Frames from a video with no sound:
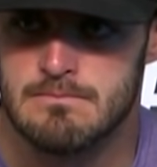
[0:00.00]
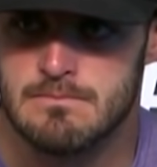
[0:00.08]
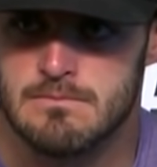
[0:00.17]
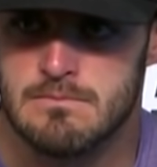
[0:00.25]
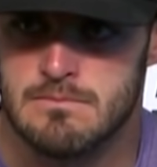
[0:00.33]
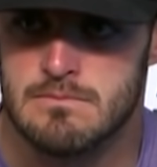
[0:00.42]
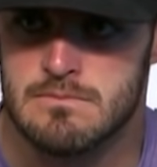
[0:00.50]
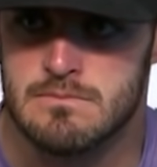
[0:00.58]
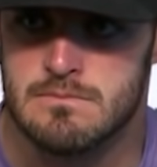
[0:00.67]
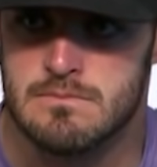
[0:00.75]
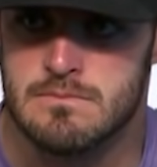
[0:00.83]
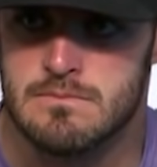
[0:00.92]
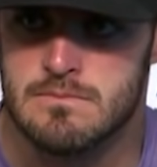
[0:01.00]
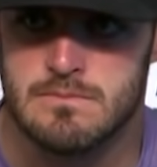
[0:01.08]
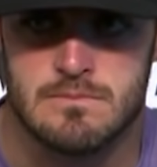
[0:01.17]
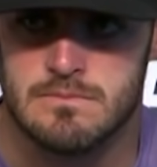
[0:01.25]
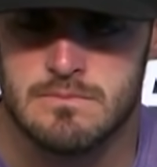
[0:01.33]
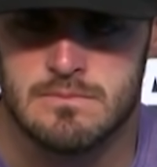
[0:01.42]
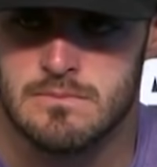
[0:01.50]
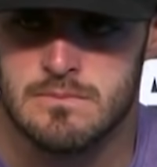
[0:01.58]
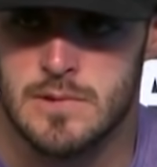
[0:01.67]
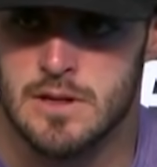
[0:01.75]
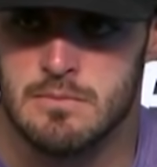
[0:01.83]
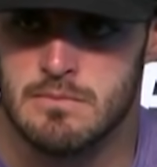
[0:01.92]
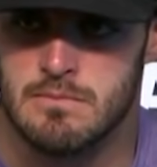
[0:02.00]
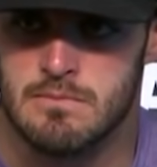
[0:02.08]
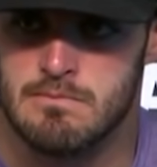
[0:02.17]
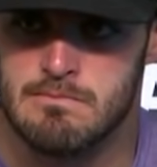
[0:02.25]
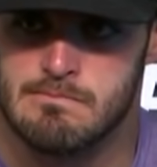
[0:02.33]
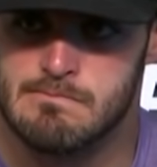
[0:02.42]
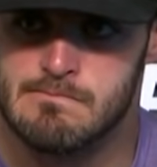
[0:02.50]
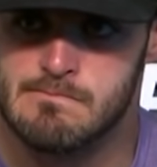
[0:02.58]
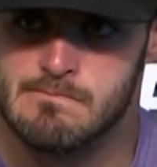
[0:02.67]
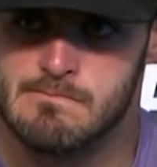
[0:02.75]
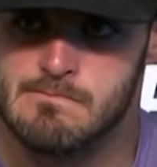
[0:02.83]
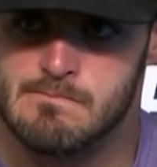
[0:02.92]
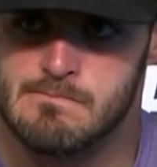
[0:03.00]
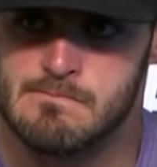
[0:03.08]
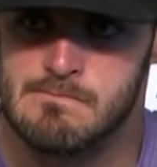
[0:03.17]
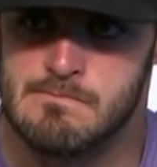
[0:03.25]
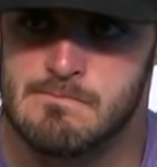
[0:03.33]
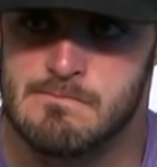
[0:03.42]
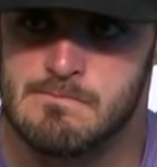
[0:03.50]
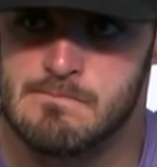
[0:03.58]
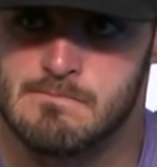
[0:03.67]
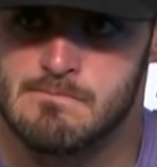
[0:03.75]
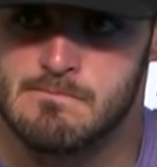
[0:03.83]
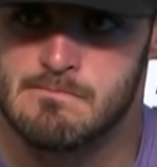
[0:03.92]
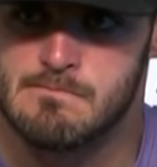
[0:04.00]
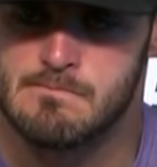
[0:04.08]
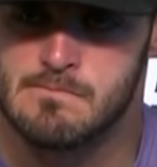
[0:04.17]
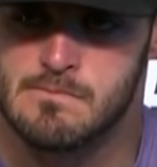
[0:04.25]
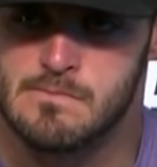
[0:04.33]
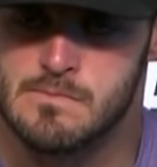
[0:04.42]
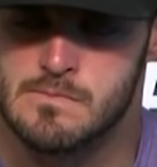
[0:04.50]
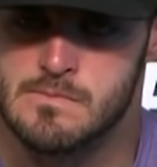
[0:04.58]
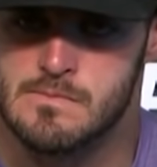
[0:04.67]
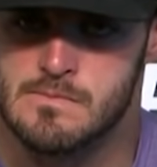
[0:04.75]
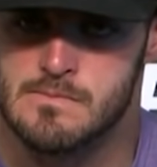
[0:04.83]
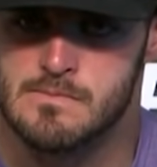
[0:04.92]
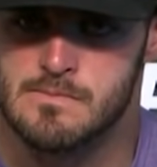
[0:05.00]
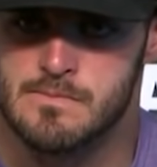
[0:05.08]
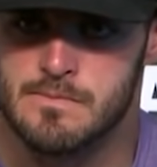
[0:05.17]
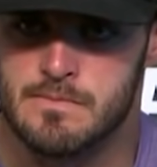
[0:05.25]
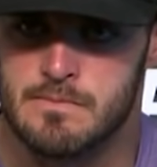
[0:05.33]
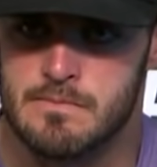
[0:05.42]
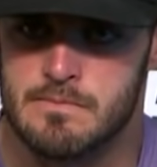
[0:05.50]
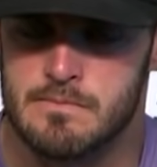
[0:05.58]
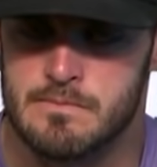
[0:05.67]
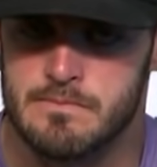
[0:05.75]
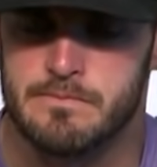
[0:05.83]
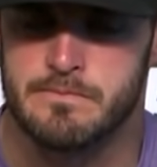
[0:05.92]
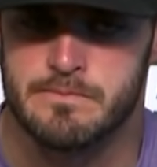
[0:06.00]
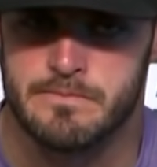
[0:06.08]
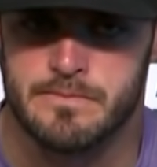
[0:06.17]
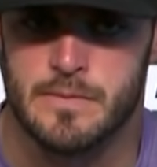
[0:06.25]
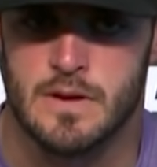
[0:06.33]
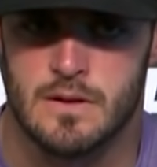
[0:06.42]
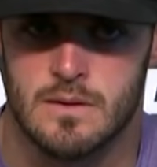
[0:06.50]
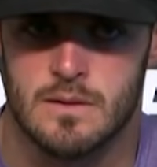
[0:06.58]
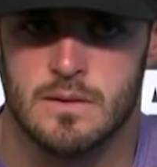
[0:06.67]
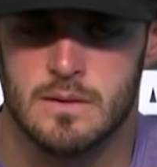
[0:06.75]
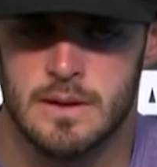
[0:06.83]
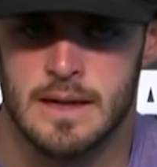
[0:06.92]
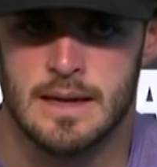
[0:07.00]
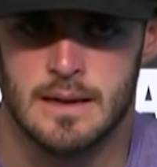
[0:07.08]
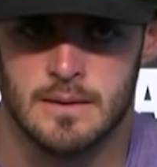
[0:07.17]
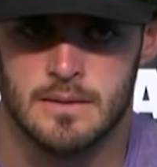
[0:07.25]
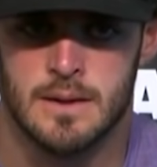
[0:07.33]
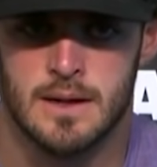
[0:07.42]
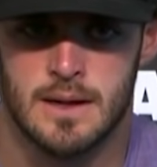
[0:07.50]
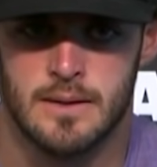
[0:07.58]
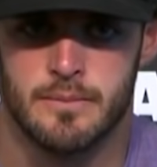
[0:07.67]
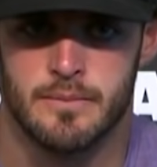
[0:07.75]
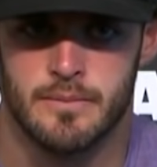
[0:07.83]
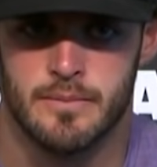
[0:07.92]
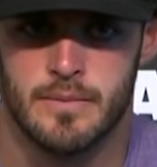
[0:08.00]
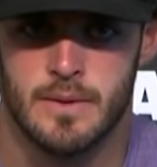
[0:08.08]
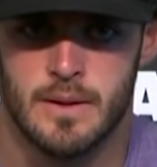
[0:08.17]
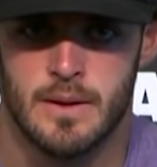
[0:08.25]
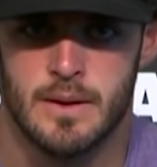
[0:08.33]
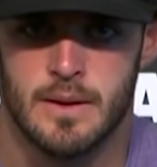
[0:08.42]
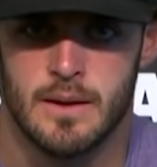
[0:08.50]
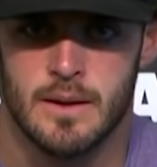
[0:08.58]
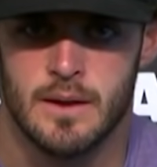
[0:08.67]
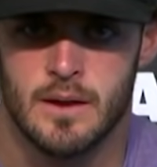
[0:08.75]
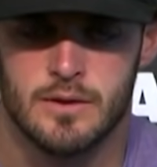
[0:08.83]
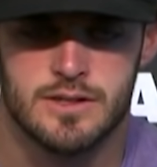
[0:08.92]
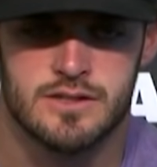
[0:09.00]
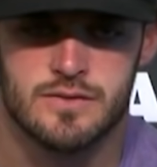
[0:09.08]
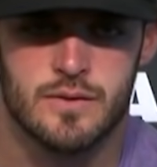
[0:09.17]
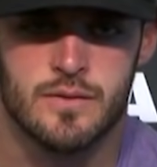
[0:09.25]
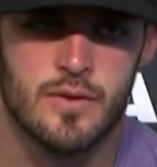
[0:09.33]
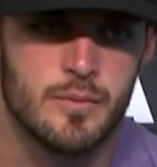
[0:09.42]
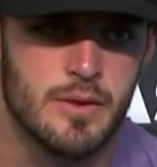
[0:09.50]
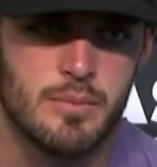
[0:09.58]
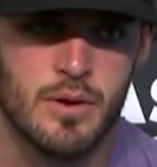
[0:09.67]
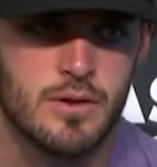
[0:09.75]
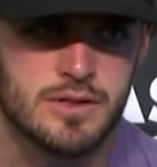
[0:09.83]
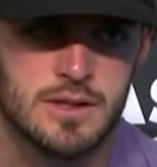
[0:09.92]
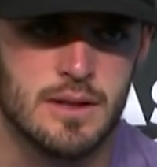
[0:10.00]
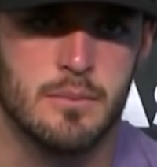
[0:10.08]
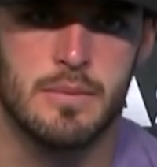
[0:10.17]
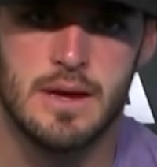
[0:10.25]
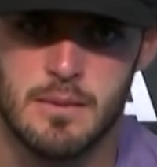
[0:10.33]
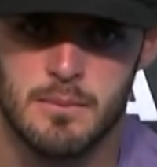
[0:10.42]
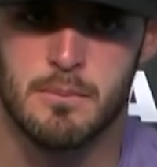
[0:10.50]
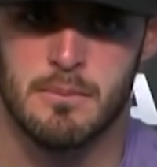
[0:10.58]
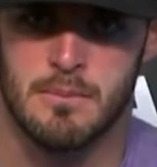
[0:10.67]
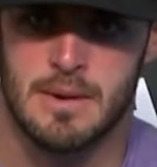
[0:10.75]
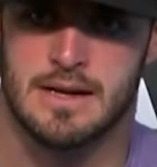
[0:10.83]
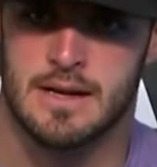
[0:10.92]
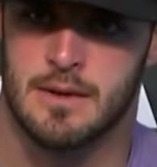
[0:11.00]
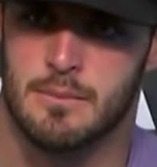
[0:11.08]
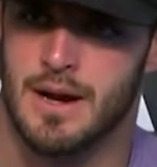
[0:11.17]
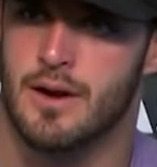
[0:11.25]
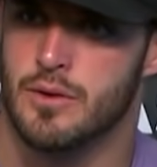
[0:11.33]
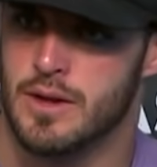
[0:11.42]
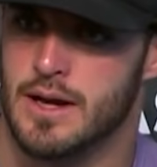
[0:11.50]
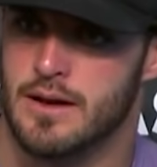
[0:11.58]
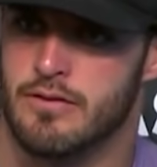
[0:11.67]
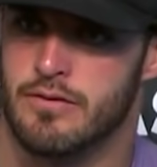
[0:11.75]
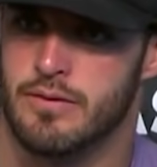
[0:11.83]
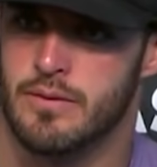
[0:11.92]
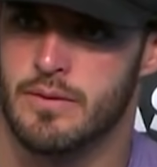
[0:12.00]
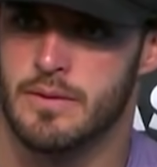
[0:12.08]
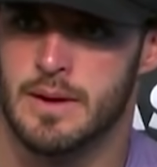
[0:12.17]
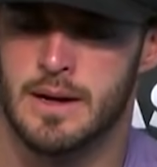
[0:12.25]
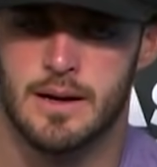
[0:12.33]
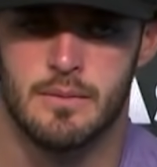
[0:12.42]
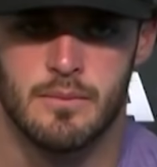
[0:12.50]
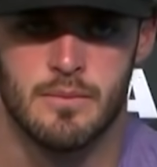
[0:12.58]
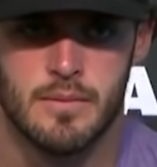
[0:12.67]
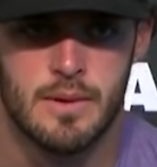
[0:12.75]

much of a game plan in that. Yeah. How helpless is that as a guy who wants to control? Yeah. Um, you know, just for, for, me personally, me my in my own life, um,